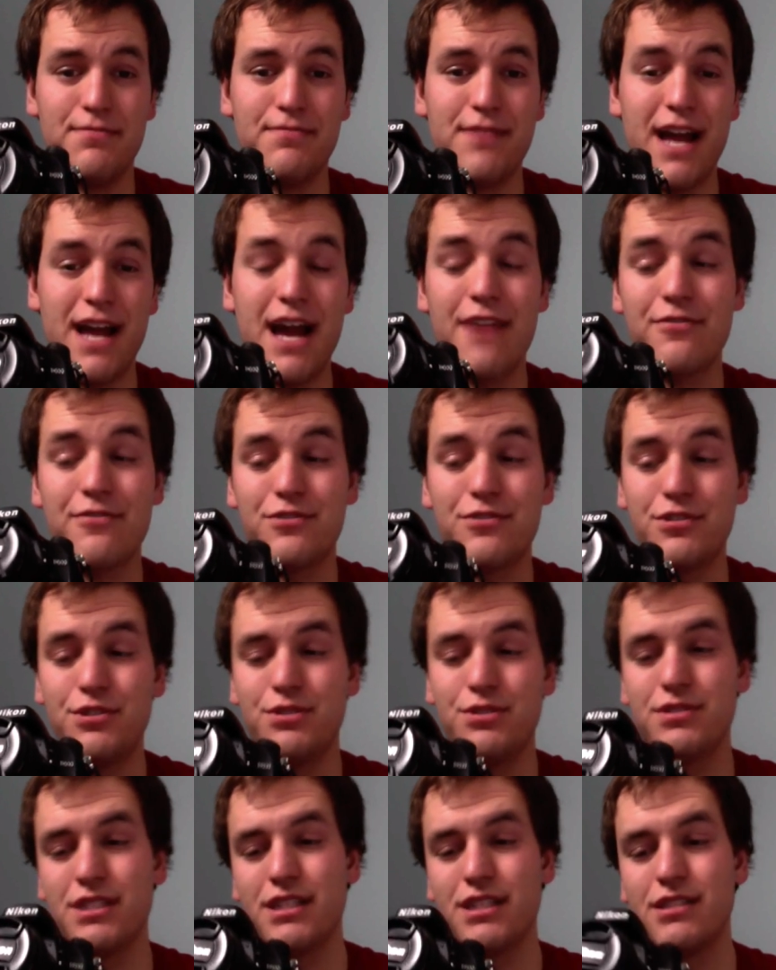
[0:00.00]
after
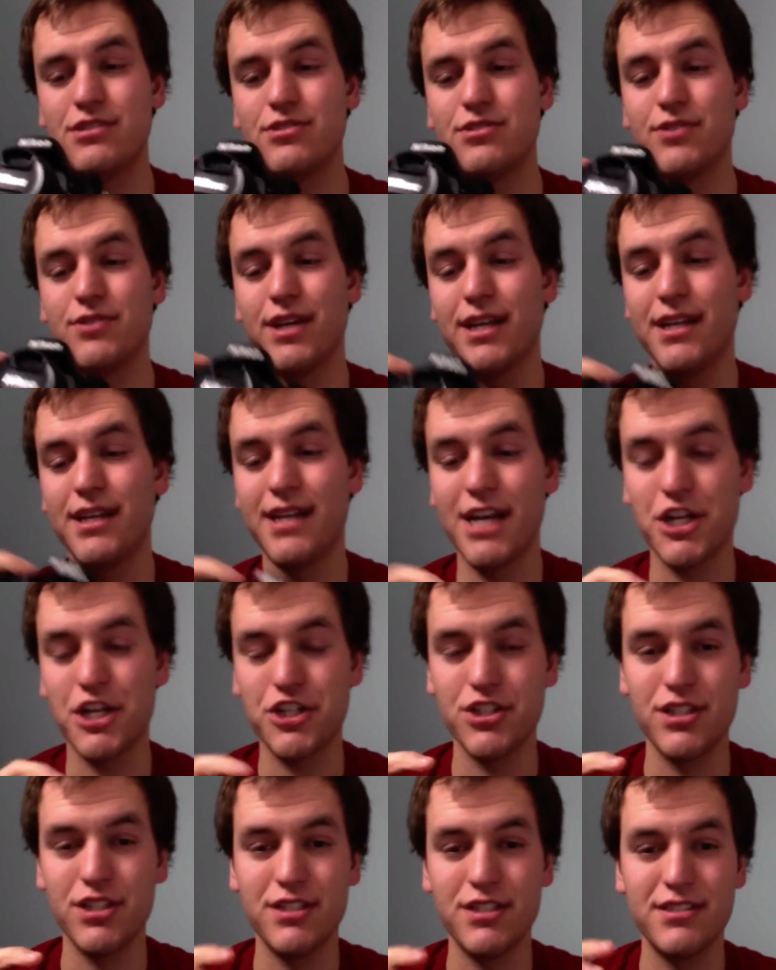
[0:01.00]
using it so I can
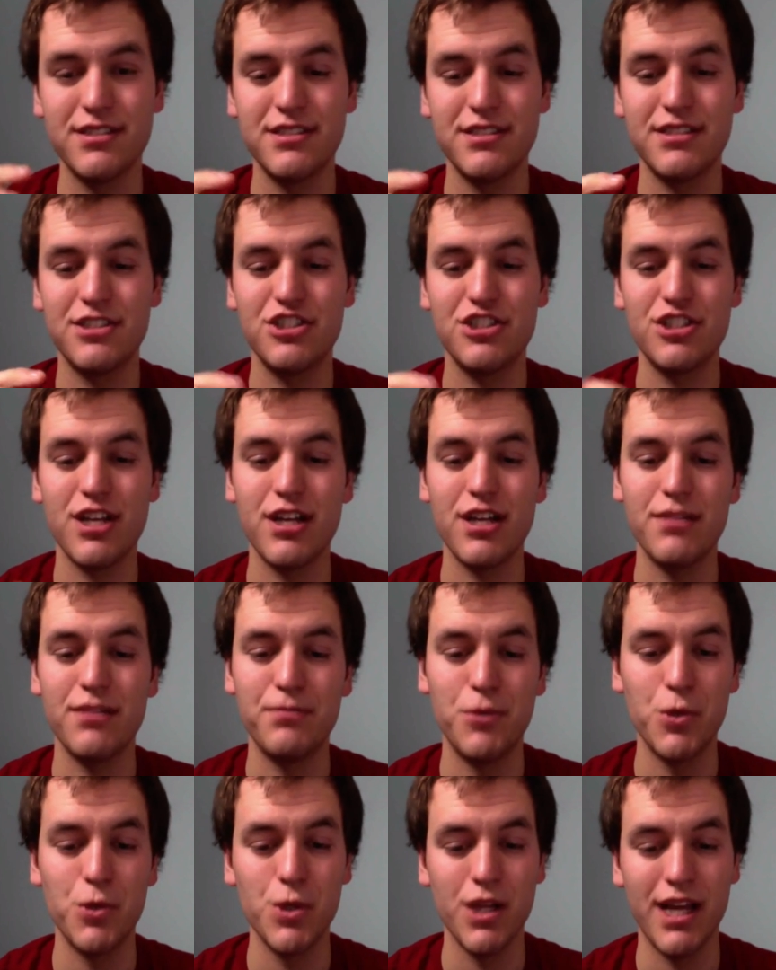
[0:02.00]
actually shed
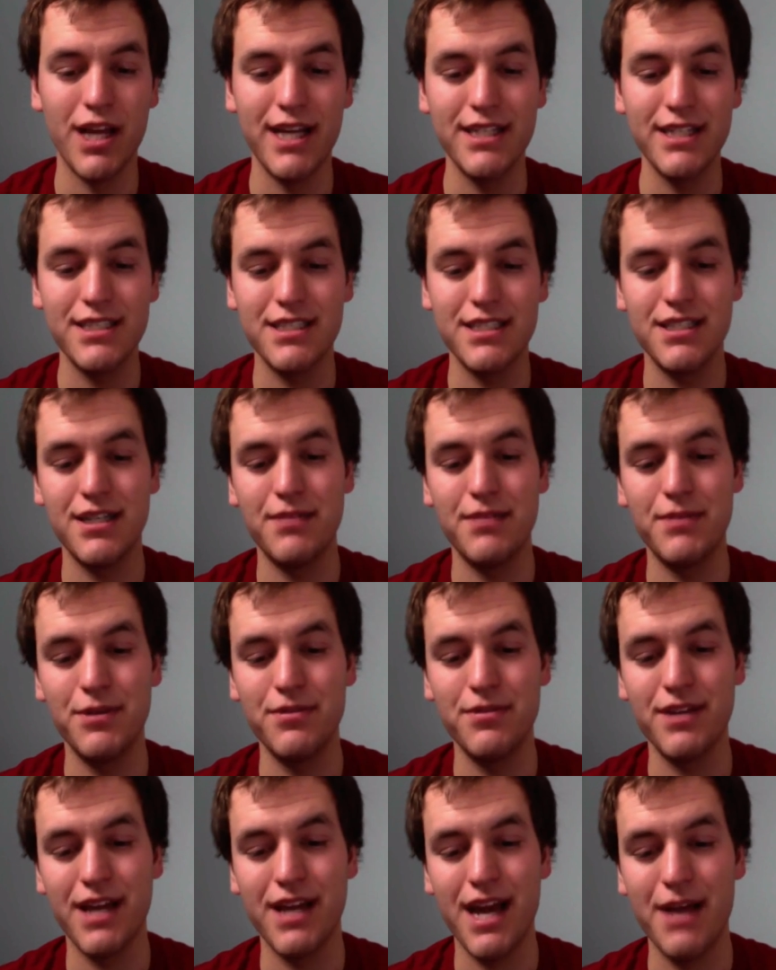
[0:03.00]
more light about
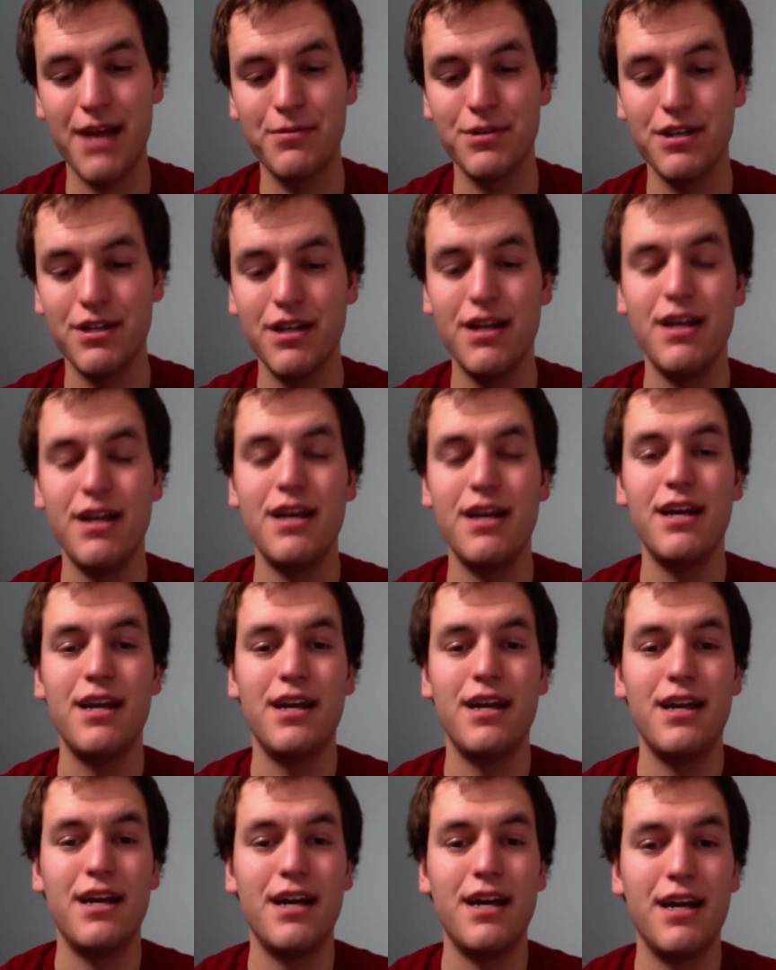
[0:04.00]
the camera
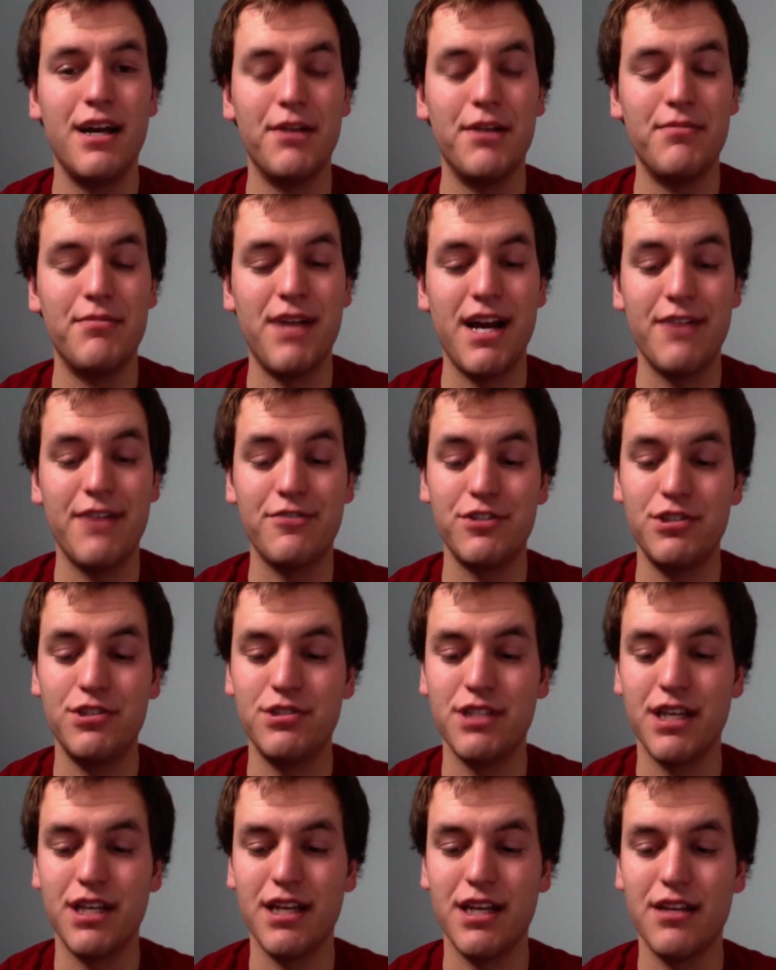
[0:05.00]
after
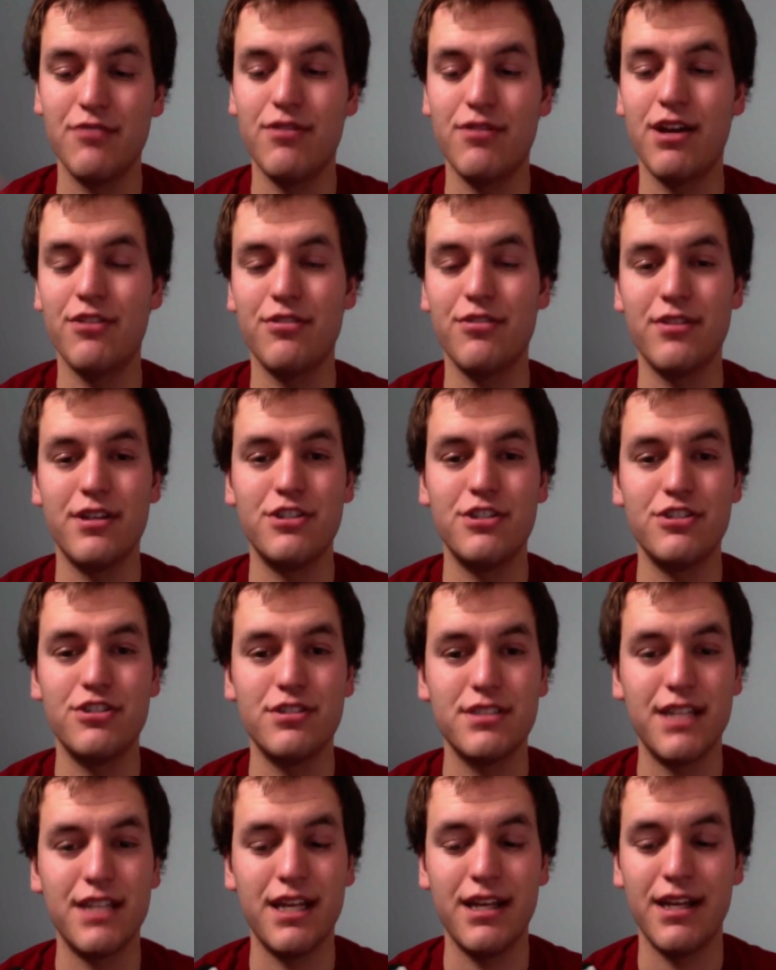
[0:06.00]
using it rather than just
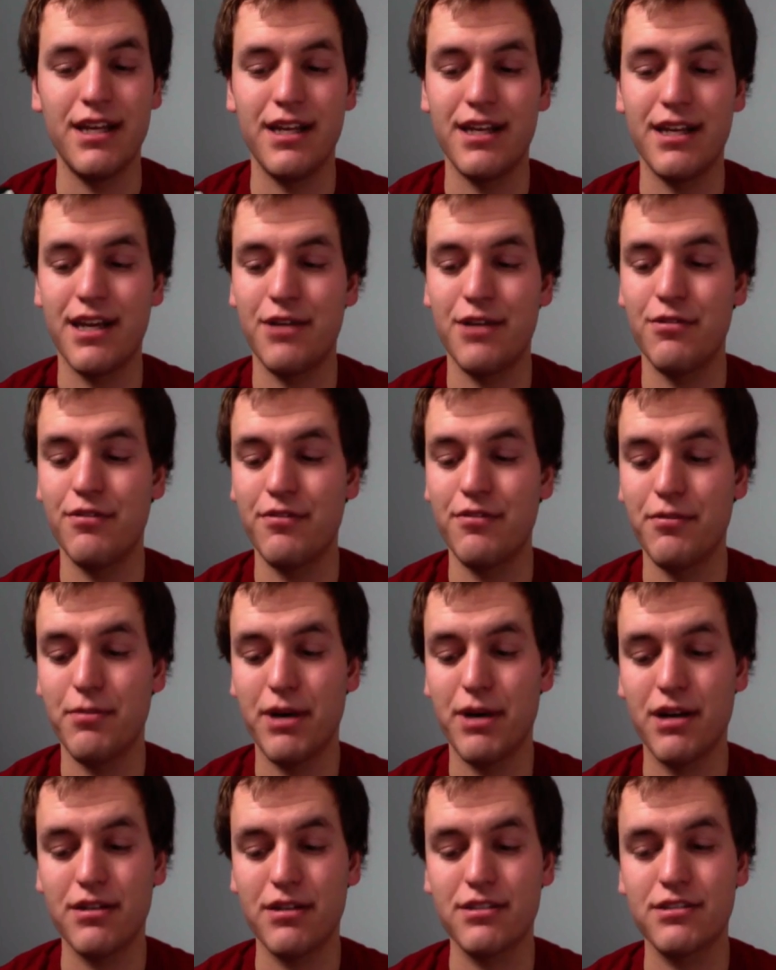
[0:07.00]
taking it out of the
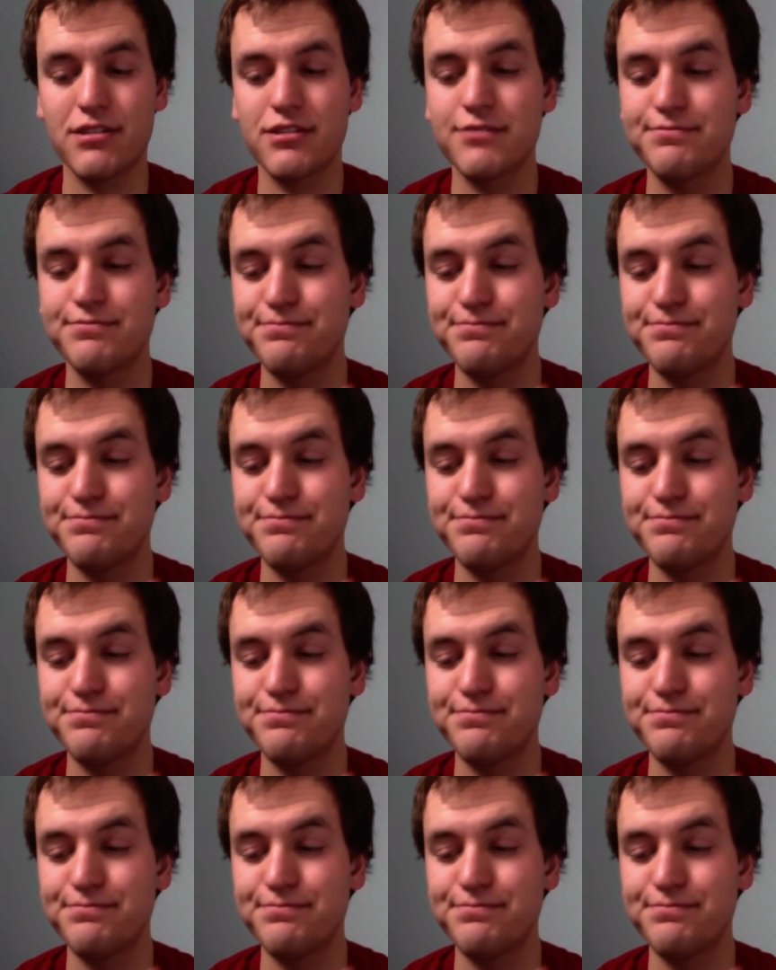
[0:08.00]
box.